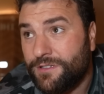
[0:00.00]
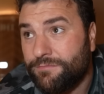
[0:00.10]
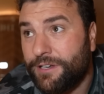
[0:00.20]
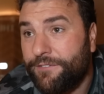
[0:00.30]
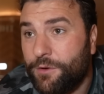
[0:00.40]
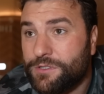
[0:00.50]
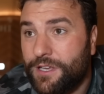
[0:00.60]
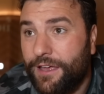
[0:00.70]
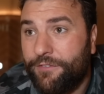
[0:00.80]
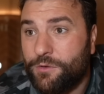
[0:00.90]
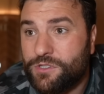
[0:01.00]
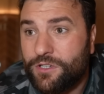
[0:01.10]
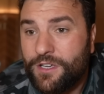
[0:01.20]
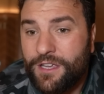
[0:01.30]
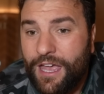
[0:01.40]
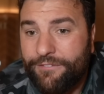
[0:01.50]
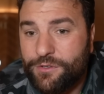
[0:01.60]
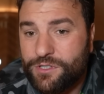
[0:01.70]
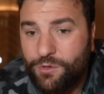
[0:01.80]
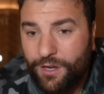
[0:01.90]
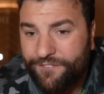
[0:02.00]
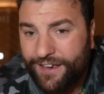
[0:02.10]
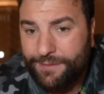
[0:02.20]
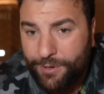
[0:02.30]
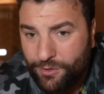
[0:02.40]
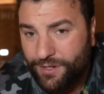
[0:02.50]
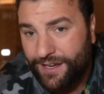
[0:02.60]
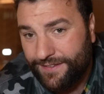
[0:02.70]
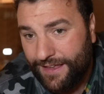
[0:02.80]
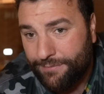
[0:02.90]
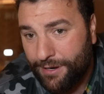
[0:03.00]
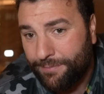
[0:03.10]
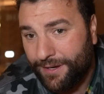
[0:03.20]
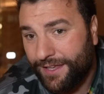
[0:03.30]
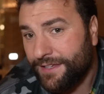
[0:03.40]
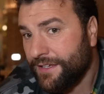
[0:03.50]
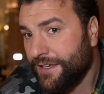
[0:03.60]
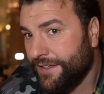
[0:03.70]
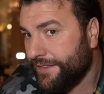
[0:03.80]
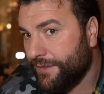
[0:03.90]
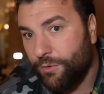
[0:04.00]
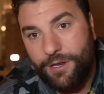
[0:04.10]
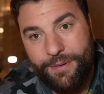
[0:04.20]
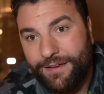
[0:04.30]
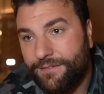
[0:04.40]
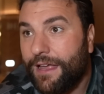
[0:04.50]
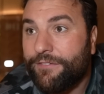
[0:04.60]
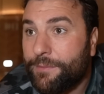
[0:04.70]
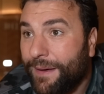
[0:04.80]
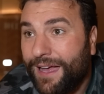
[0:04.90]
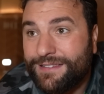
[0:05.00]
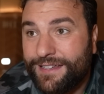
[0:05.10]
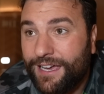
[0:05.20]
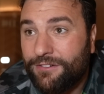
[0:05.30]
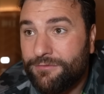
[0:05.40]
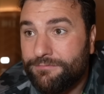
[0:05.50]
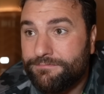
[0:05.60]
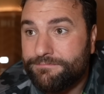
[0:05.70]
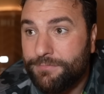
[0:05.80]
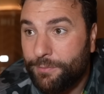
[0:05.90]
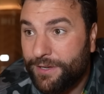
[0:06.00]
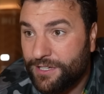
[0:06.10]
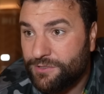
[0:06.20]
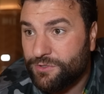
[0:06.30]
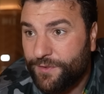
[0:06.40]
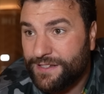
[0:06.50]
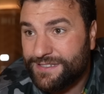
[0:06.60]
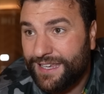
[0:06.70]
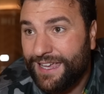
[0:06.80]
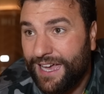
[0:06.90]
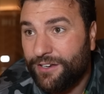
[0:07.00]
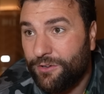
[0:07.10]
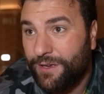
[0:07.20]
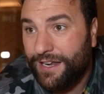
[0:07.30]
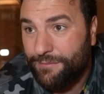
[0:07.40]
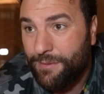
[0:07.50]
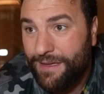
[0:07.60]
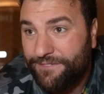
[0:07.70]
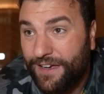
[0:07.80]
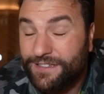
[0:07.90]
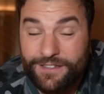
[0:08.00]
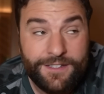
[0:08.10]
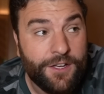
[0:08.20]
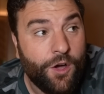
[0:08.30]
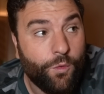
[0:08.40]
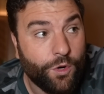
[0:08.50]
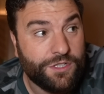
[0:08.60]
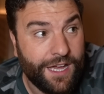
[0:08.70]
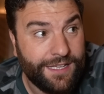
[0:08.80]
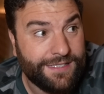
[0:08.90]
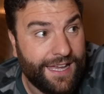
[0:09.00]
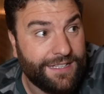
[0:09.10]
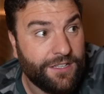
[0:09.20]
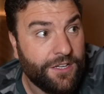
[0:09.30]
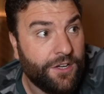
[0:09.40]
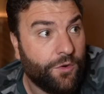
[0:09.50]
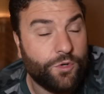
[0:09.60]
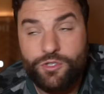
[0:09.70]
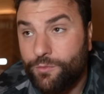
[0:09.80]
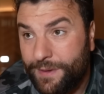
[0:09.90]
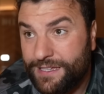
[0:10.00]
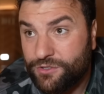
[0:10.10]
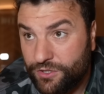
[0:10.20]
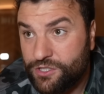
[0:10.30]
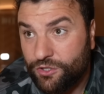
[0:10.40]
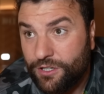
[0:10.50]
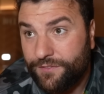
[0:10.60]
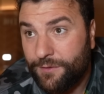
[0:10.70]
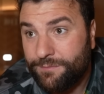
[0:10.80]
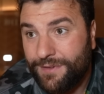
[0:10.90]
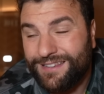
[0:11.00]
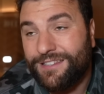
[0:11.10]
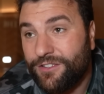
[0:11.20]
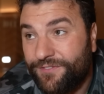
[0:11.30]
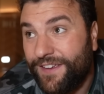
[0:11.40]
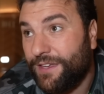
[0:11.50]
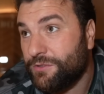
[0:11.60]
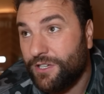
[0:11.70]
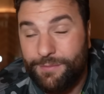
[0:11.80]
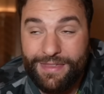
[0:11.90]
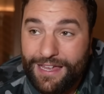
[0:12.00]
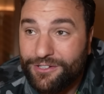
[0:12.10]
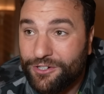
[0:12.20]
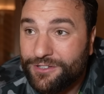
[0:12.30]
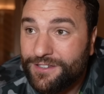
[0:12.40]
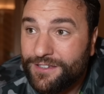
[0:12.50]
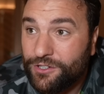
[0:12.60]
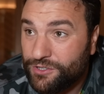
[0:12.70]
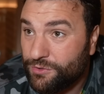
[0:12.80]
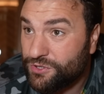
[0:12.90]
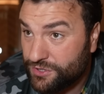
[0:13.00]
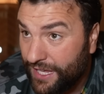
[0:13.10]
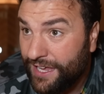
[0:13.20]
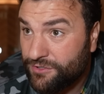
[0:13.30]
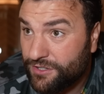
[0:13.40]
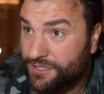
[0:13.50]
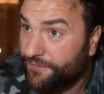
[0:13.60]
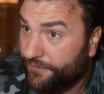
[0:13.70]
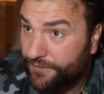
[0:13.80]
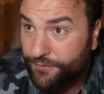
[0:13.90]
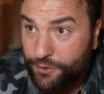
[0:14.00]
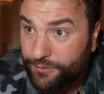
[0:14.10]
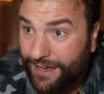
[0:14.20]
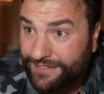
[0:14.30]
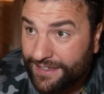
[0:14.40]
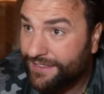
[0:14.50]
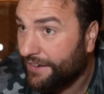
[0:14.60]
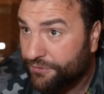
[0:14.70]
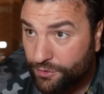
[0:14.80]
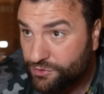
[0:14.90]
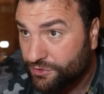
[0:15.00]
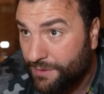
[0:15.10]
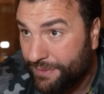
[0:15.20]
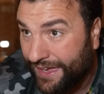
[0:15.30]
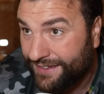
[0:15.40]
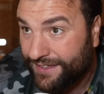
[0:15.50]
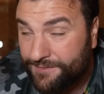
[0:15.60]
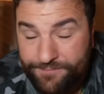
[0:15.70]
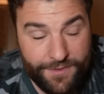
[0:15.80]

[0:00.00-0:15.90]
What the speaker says: But if it was a qualified opponent in there properly, we would have been having a party now. But because it was Francis Ngannou, an MMA fighter, which I said, which will be as good as all of them, I didn't think he was going to be that good because he was dangerous. He threw the right hand, the left hook was coming behind it.